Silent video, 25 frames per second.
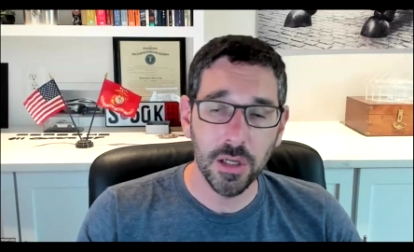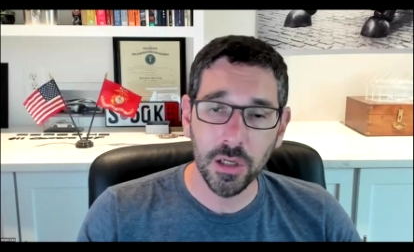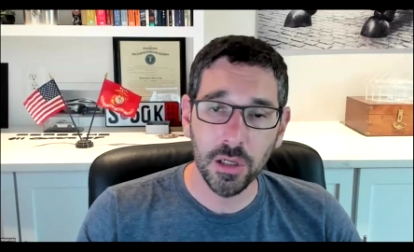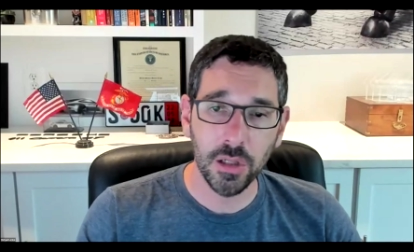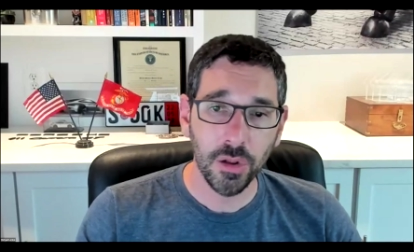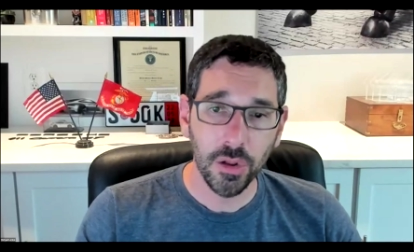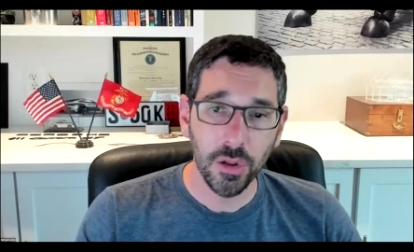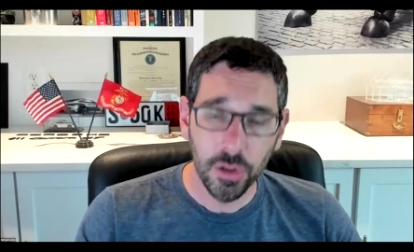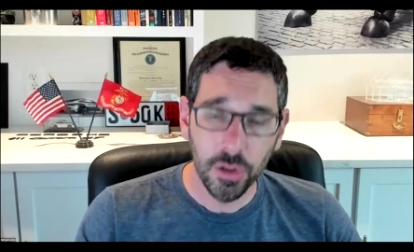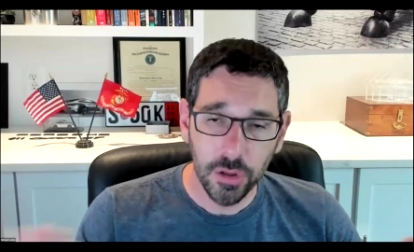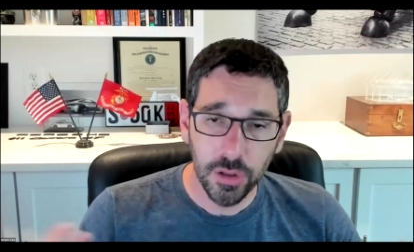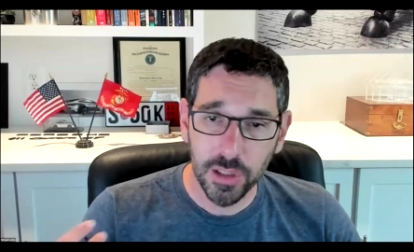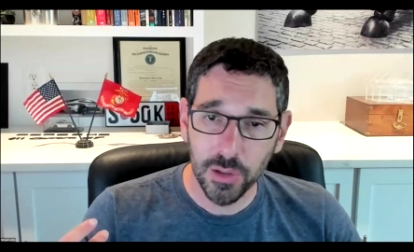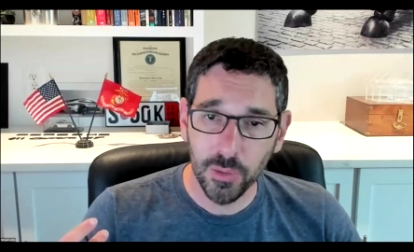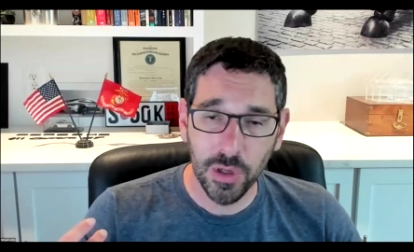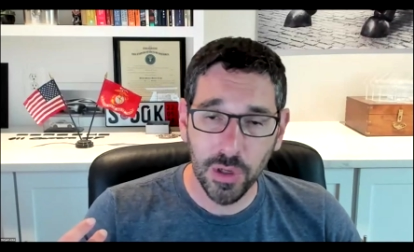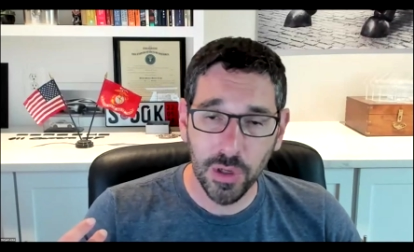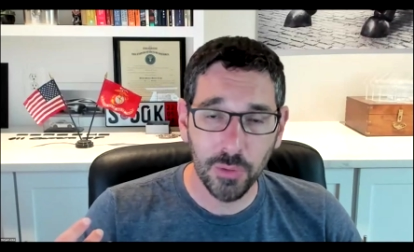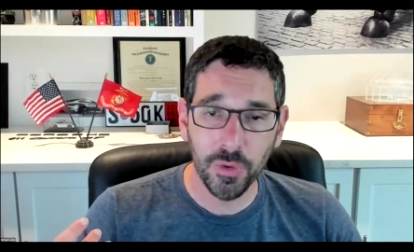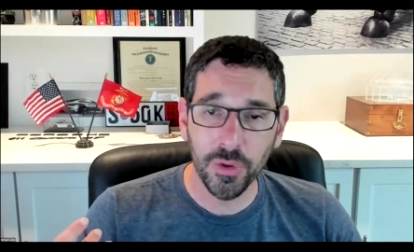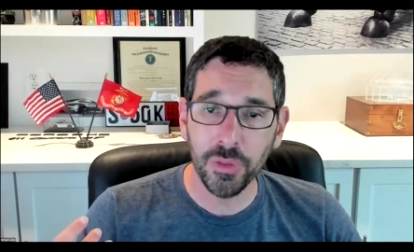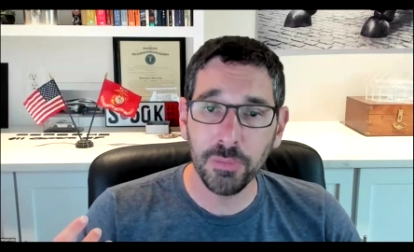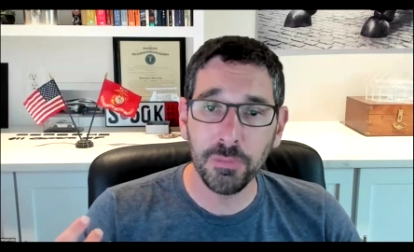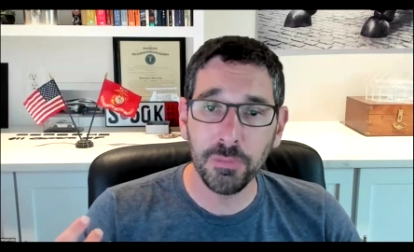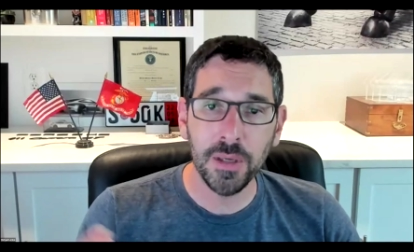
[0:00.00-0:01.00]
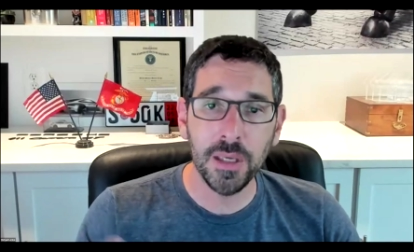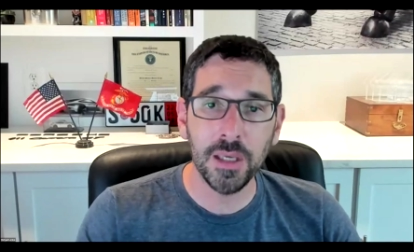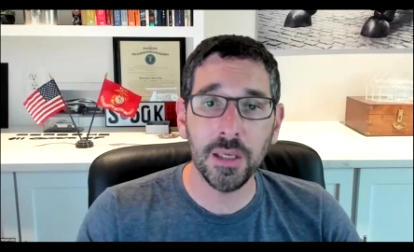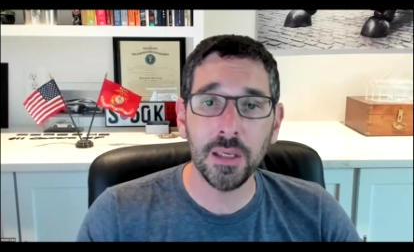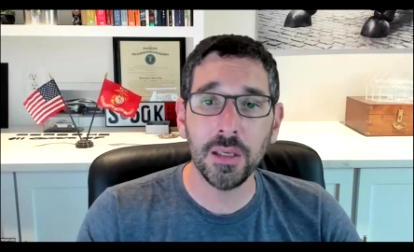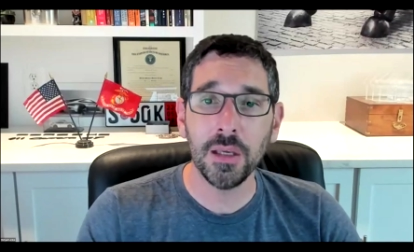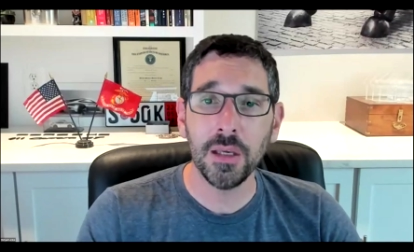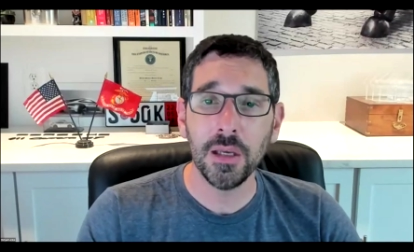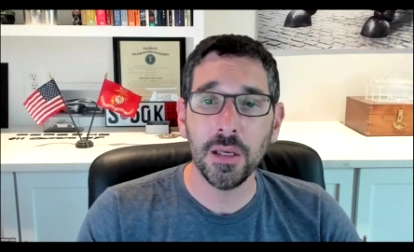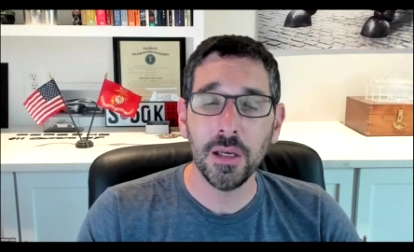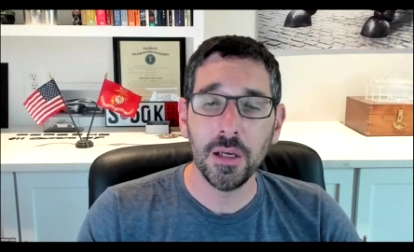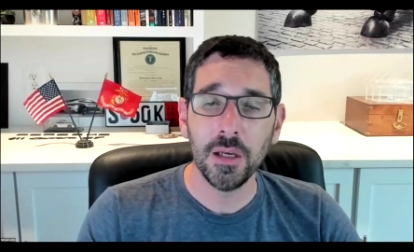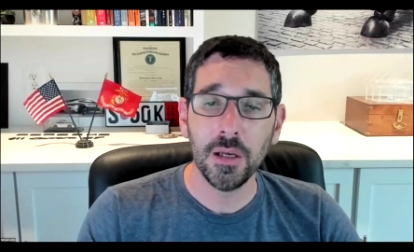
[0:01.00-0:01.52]
clearly went with
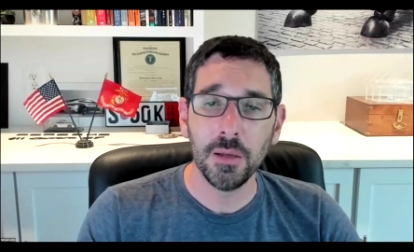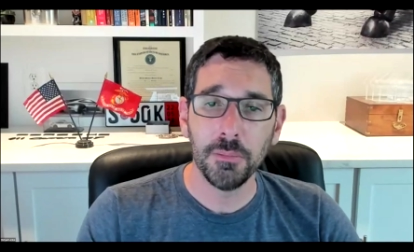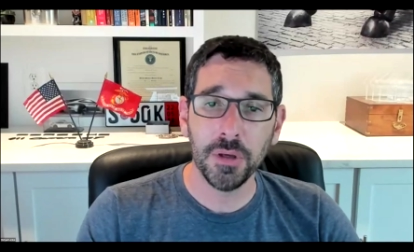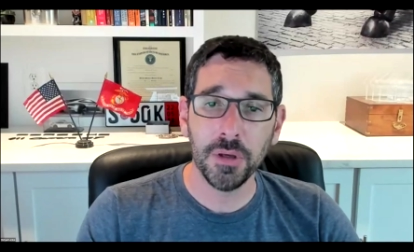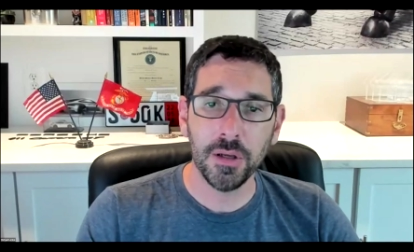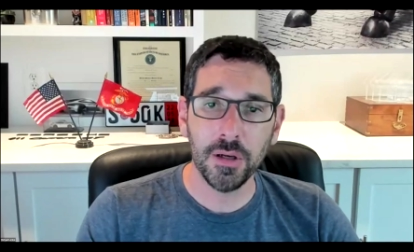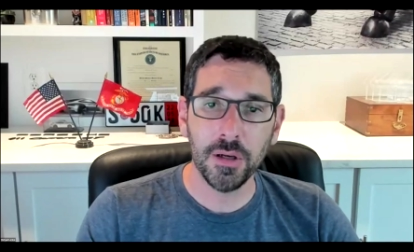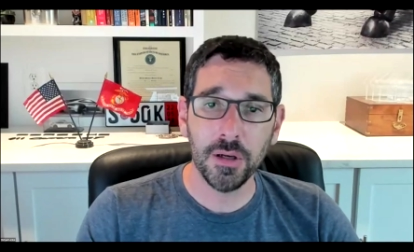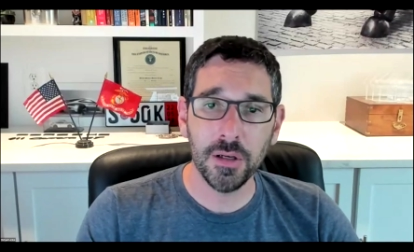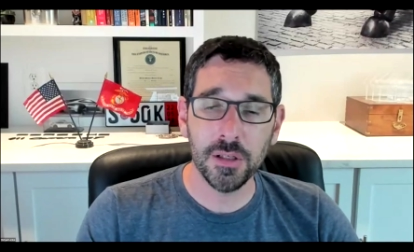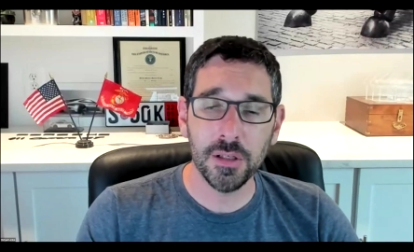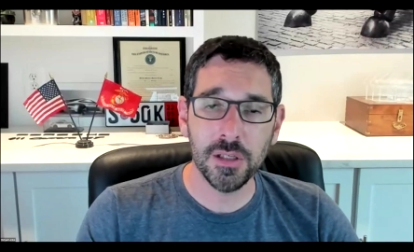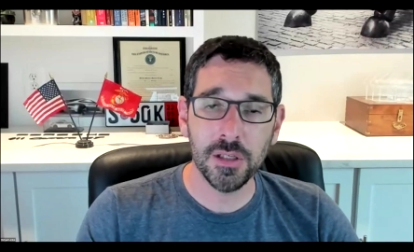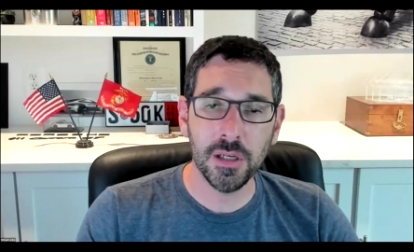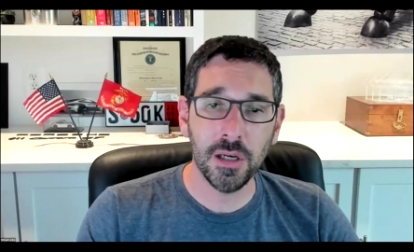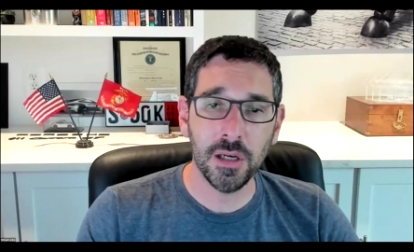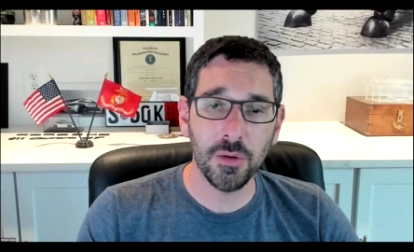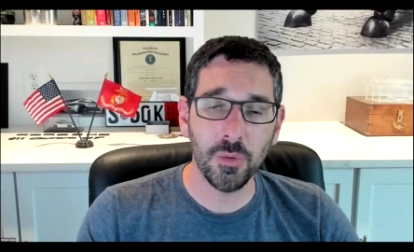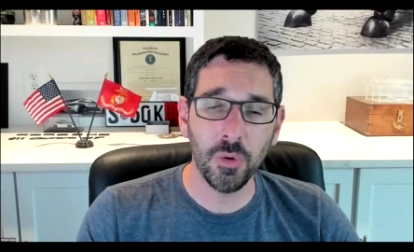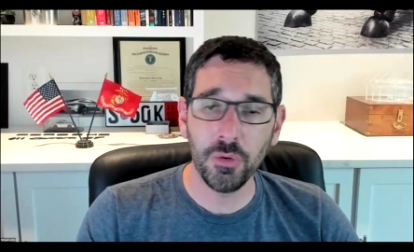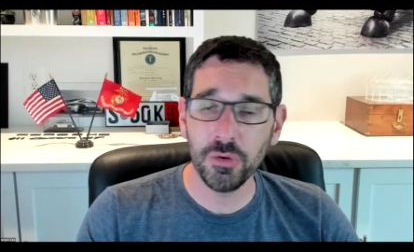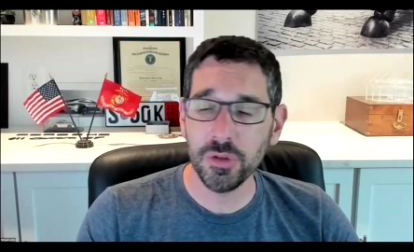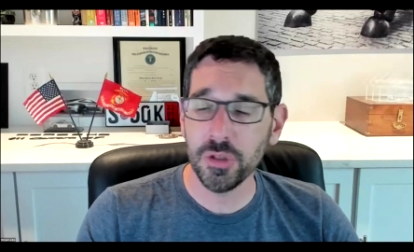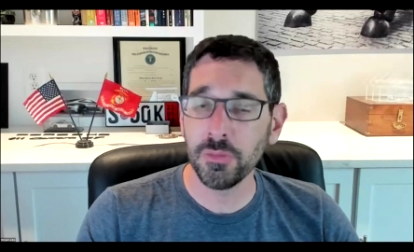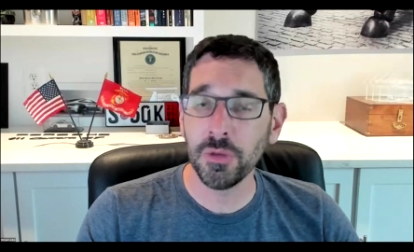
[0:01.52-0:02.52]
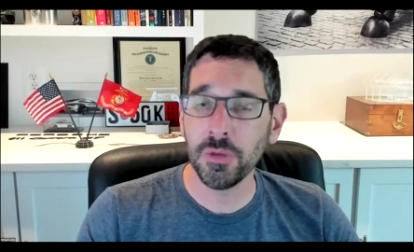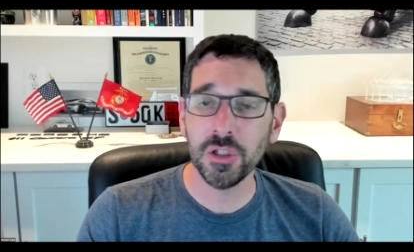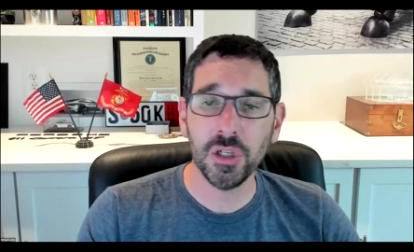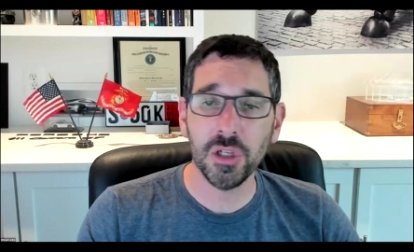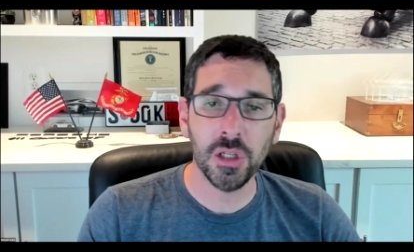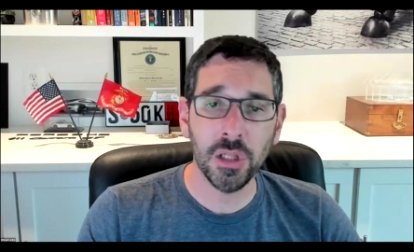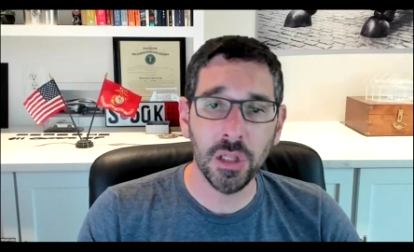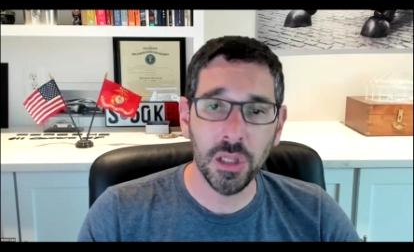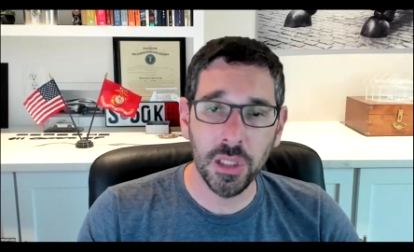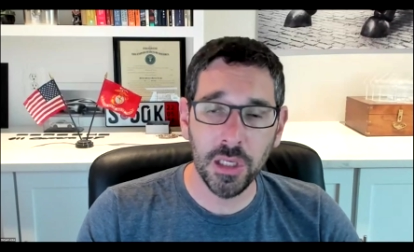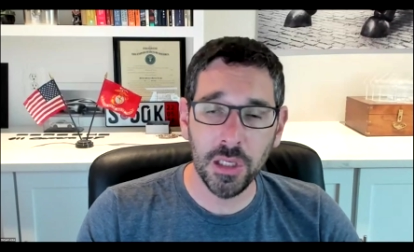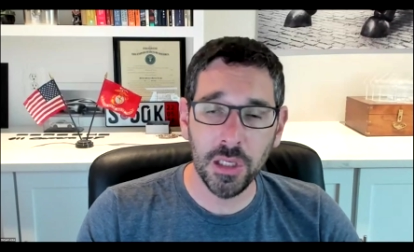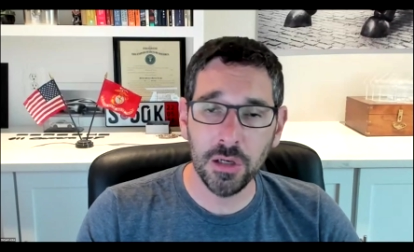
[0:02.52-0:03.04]
me because it was a much
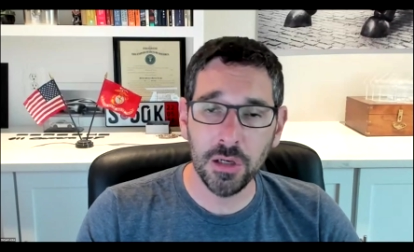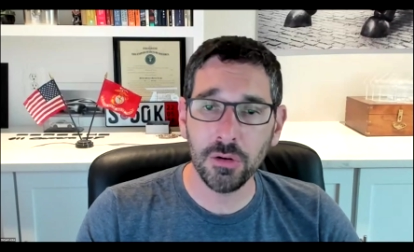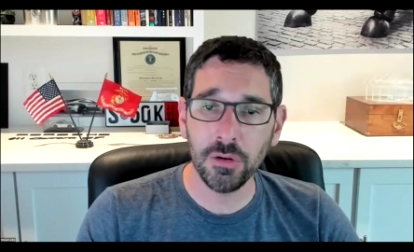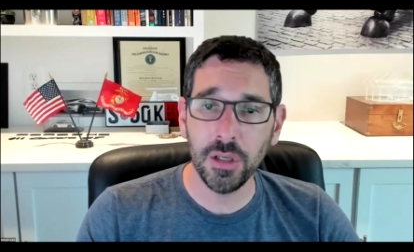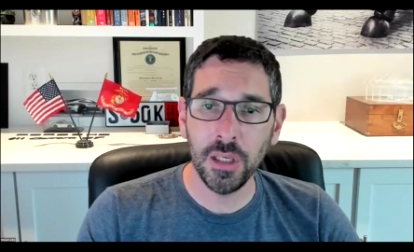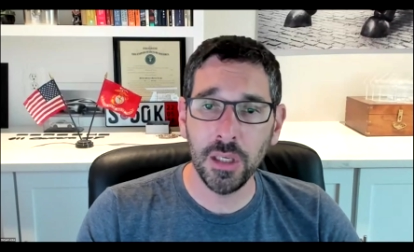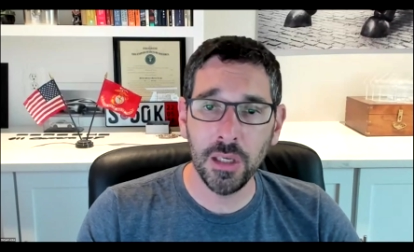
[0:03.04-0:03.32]
cleaner,